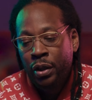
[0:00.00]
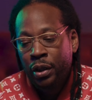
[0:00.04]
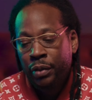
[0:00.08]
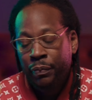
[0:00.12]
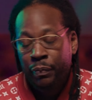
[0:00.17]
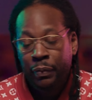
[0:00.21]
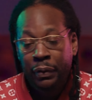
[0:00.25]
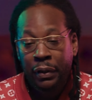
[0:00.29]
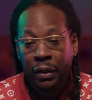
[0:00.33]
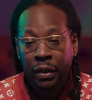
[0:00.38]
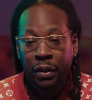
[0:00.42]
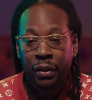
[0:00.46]

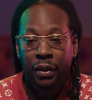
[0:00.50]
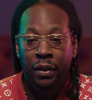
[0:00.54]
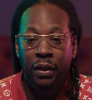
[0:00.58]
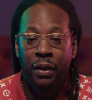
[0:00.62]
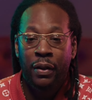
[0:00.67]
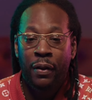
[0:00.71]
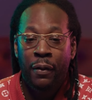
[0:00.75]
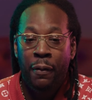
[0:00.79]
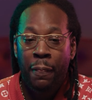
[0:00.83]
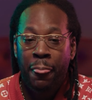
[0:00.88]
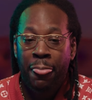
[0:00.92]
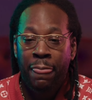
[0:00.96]
but
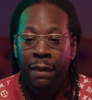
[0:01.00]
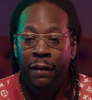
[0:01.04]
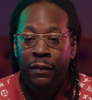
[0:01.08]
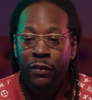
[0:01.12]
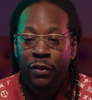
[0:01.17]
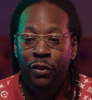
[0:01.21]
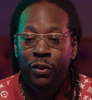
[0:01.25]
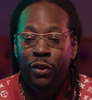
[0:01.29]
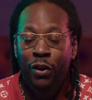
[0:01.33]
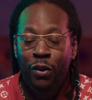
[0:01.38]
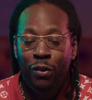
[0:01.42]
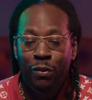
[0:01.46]

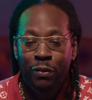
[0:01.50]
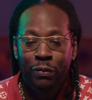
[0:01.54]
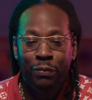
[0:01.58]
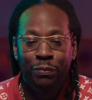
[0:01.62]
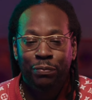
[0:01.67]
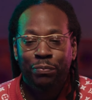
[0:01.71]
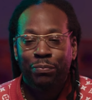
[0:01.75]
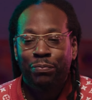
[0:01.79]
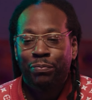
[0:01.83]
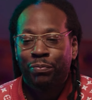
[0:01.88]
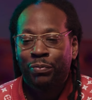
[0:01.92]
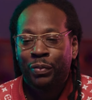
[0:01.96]
you know,
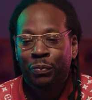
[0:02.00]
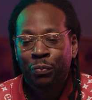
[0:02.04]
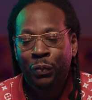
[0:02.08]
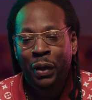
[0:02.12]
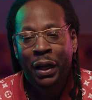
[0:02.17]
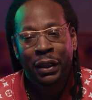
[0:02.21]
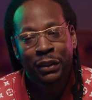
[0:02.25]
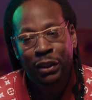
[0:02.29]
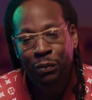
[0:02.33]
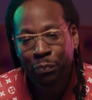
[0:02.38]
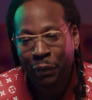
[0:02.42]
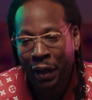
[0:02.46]
I'm
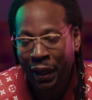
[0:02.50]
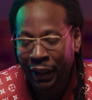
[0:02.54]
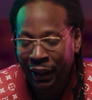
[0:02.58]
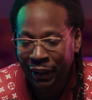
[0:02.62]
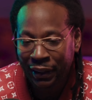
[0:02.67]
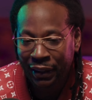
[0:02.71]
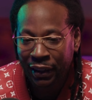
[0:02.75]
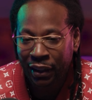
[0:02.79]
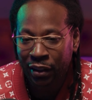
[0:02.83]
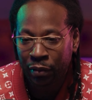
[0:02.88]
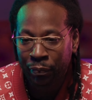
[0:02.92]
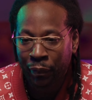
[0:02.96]
not somebody that
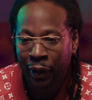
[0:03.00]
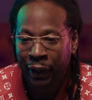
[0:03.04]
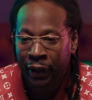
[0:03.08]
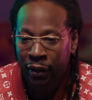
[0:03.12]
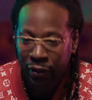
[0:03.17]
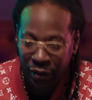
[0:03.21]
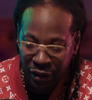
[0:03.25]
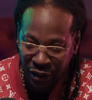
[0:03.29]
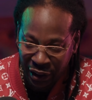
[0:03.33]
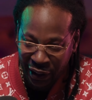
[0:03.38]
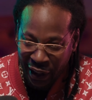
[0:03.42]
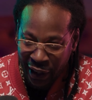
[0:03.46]
says money
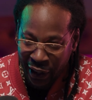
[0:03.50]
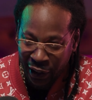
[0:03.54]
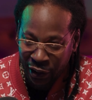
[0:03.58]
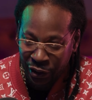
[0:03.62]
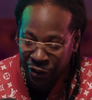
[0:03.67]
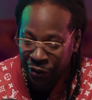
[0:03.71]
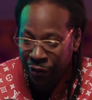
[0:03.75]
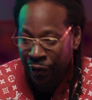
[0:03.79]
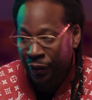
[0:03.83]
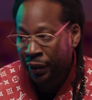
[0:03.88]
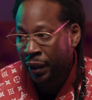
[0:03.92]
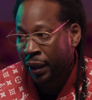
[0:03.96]
should change
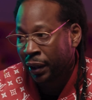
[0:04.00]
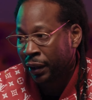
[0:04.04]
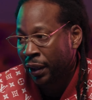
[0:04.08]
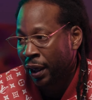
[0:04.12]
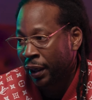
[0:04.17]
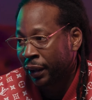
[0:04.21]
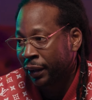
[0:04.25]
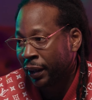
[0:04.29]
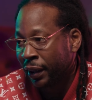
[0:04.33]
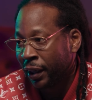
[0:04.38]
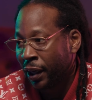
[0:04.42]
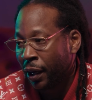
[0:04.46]
you or nothing
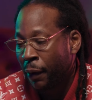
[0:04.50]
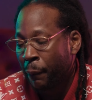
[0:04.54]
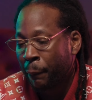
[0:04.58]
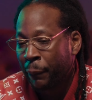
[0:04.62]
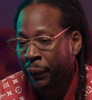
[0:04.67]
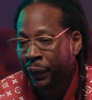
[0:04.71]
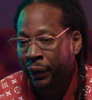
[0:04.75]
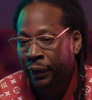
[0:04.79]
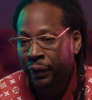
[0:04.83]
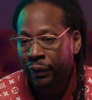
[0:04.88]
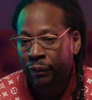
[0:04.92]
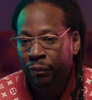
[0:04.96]
like that.
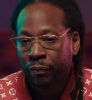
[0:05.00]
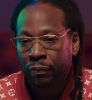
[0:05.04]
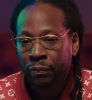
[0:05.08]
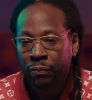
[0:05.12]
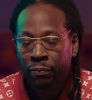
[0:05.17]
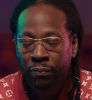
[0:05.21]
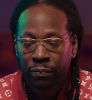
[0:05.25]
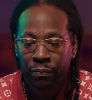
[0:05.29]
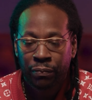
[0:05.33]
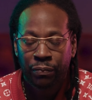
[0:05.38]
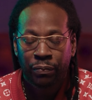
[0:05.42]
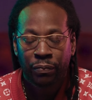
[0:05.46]
But
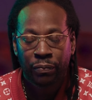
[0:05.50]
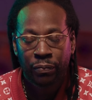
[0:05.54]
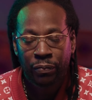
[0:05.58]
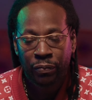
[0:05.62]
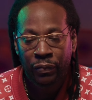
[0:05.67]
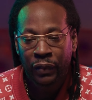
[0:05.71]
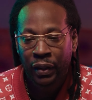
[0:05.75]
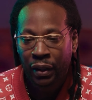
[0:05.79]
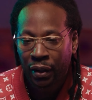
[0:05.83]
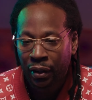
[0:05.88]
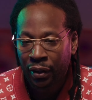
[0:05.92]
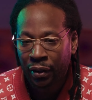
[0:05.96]

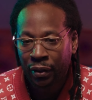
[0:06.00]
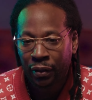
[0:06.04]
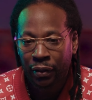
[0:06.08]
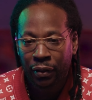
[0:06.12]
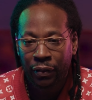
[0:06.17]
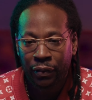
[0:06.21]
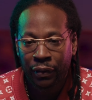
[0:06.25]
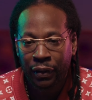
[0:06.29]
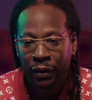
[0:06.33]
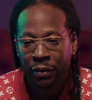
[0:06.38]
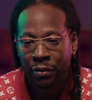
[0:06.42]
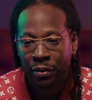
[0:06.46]
you
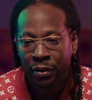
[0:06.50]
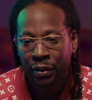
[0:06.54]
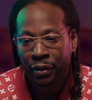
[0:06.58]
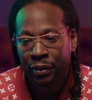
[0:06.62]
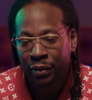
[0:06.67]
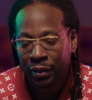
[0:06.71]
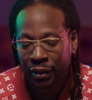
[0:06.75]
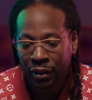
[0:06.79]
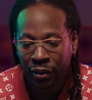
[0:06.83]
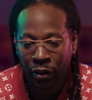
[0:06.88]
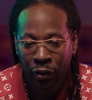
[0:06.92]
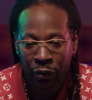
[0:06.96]
know, in
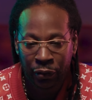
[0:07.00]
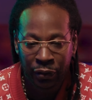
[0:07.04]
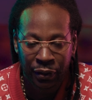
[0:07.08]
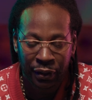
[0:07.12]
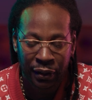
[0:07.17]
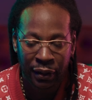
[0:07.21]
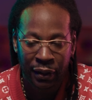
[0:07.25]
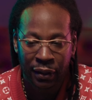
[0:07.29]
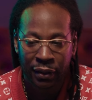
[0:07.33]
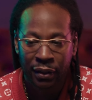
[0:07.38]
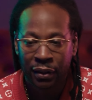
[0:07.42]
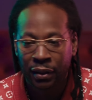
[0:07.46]
certain
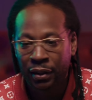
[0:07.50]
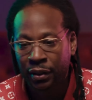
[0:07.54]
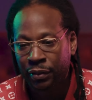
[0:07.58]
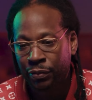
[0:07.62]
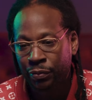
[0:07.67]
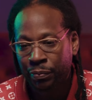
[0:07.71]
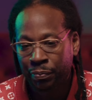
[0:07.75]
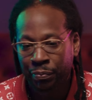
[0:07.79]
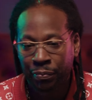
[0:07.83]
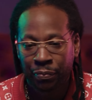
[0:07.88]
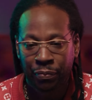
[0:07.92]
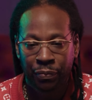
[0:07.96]
senses,
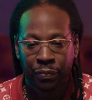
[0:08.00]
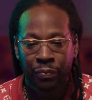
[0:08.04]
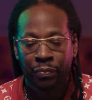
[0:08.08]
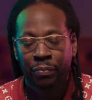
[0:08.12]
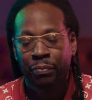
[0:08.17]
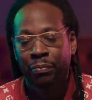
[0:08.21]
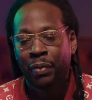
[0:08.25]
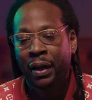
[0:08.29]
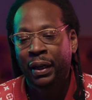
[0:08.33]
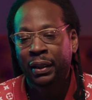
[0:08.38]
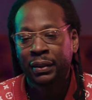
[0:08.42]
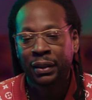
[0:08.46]

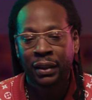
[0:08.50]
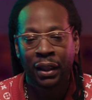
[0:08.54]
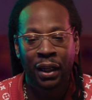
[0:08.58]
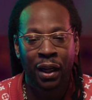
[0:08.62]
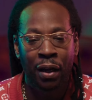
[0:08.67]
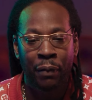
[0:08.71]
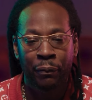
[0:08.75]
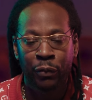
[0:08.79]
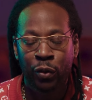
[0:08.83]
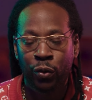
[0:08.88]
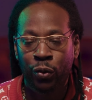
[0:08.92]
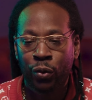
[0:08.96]
by the
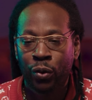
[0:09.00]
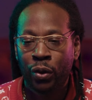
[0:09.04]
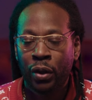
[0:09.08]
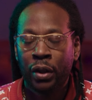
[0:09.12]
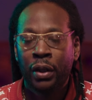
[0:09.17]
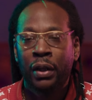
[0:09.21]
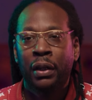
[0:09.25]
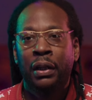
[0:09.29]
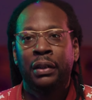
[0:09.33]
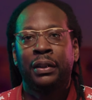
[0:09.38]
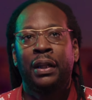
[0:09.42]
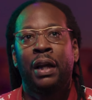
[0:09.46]
time you
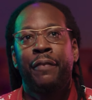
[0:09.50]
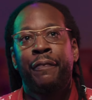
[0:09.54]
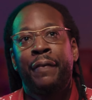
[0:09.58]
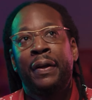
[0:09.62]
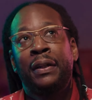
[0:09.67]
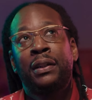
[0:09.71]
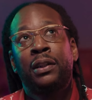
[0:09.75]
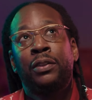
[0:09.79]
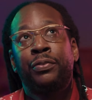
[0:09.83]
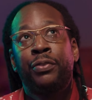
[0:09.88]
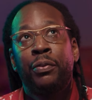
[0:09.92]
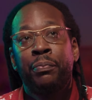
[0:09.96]
say, for
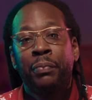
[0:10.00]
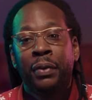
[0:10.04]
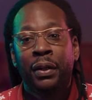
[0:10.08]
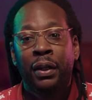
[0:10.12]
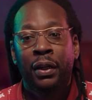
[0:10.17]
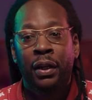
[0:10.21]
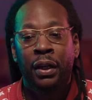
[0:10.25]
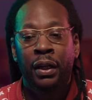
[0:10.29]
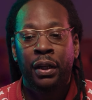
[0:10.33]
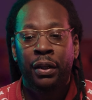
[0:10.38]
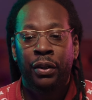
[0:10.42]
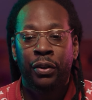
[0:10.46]
instance, for me,
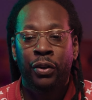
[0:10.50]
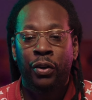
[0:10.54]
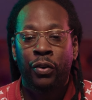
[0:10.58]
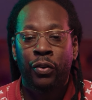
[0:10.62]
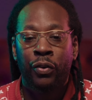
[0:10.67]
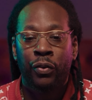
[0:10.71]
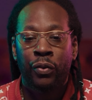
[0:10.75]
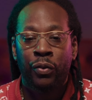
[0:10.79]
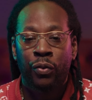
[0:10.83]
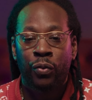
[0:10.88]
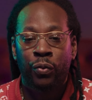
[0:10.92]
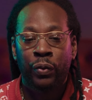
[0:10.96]
you know,
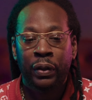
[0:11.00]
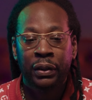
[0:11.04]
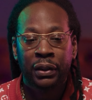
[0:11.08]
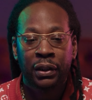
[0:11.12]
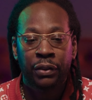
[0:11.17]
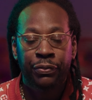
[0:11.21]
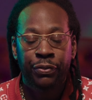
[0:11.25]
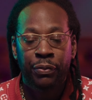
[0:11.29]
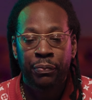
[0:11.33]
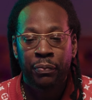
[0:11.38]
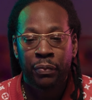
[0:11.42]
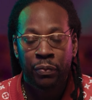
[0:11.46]
originally
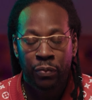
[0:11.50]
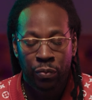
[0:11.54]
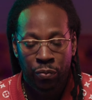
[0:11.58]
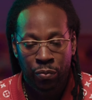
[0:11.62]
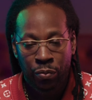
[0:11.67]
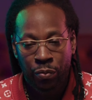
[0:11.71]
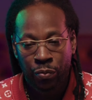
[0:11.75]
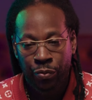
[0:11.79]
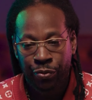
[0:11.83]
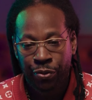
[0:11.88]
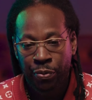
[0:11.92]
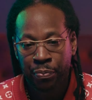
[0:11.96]
from.
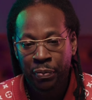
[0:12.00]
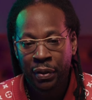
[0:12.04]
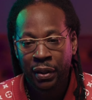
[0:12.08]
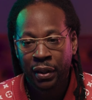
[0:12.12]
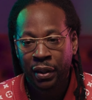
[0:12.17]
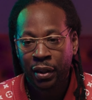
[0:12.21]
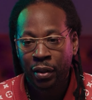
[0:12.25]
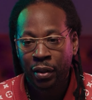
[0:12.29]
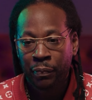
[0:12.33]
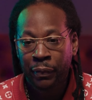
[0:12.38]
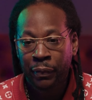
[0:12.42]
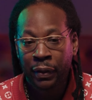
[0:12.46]
For me to
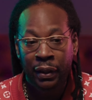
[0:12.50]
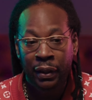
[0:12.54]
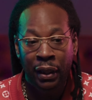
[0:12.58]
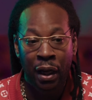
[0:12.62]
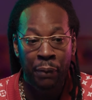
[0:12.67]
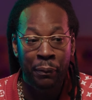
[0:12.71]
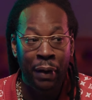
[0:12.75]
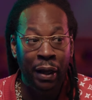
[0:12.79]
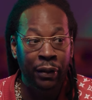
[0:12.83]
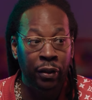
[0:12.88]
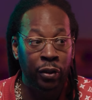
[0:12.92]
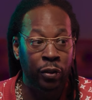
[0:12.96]
get a meeting, I'm gonna
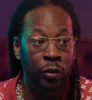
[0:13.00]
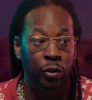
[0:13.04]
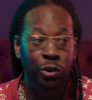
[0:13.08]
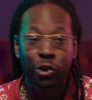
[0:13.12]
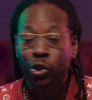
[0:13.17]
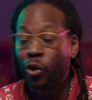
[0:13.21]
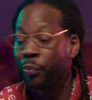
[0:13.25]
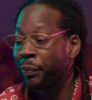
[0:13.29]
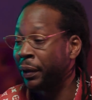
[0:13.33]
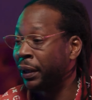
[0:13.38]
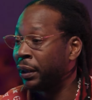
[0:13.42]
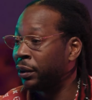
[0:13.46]
have to do so
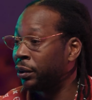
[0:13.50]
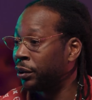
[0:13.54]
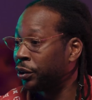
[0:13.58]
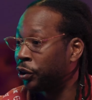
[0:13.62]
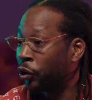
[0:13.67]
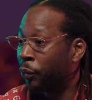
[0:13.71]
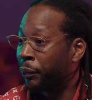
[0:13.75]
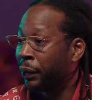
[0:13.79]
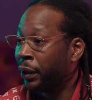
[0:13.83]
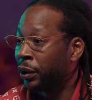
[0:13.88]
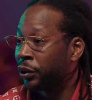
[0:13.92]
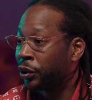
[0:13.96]
many
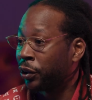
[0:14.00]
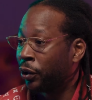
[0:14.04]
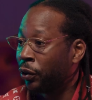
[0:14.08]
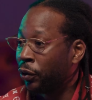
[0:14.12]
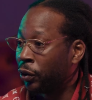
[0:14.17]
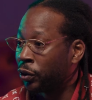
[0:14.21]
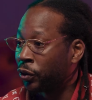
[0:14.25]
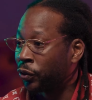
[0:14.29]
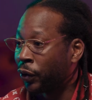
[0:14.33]
shows,